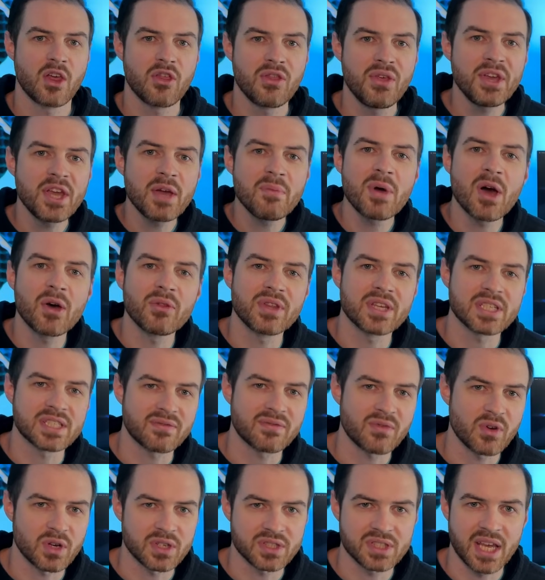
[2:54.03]
Think about this
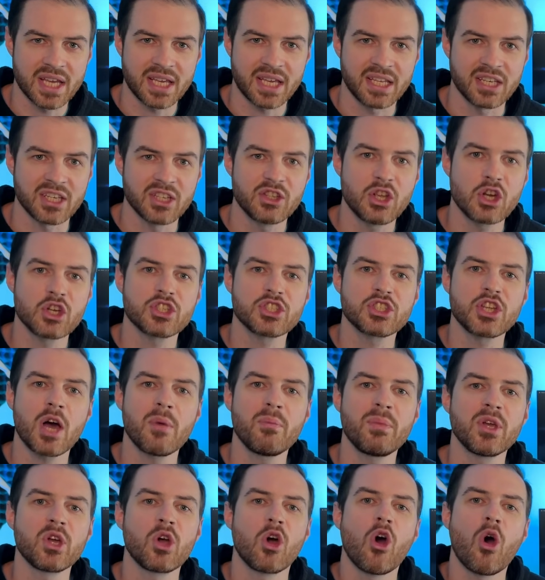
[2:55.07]
for a second. They're
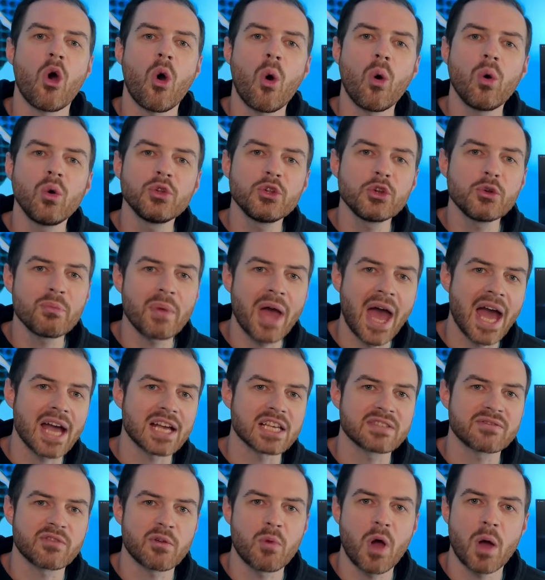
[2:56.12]
stopping older
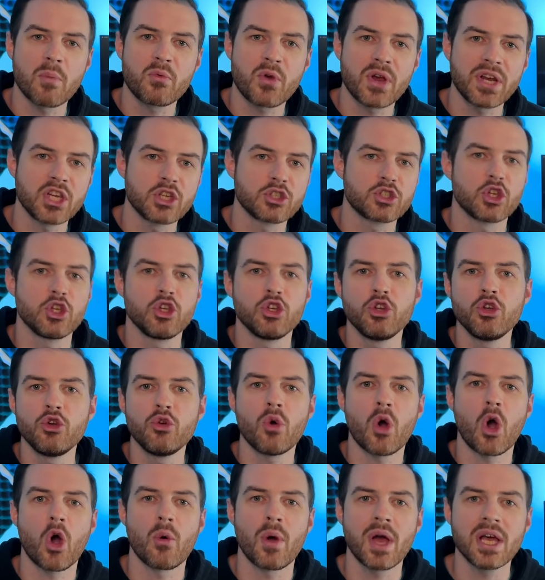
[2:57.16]
Macs from upgrading to
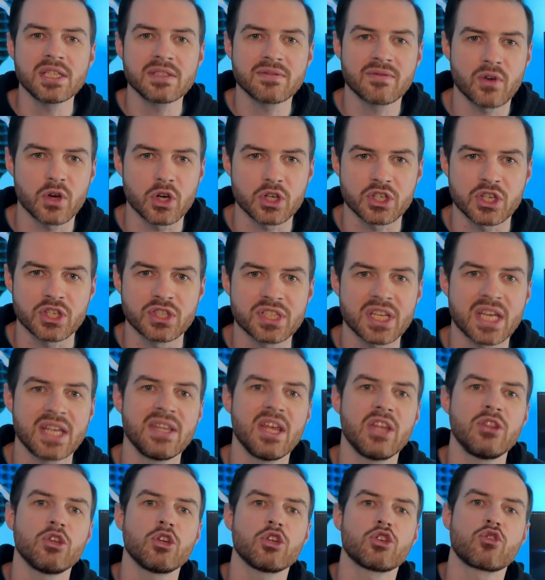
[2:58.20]
new OS versions, and
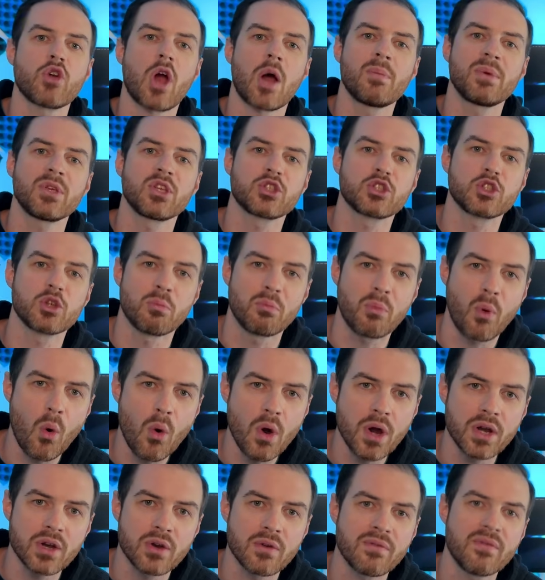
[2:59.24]
then they're dropping
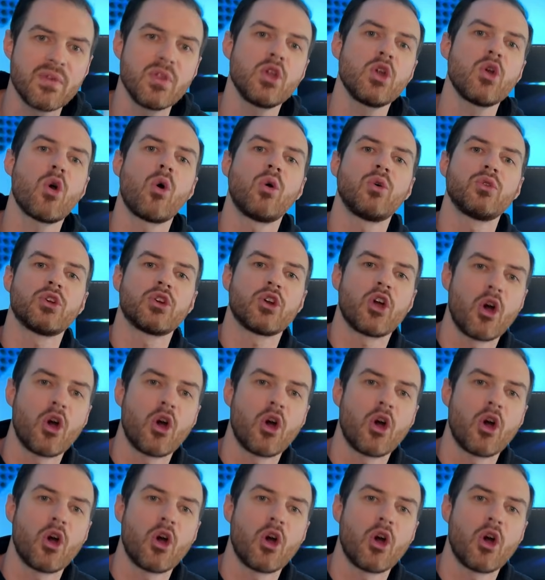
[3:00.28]
support for their older